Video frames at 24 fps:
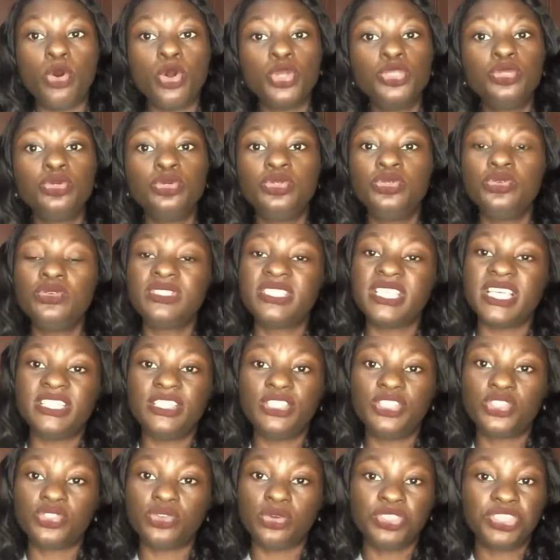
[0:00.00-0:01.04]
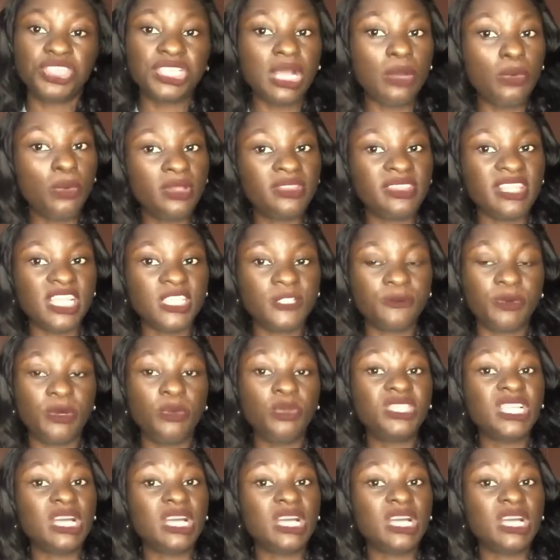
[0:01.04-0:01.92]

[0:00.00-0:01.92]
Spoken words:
or you use the sunshine water spray,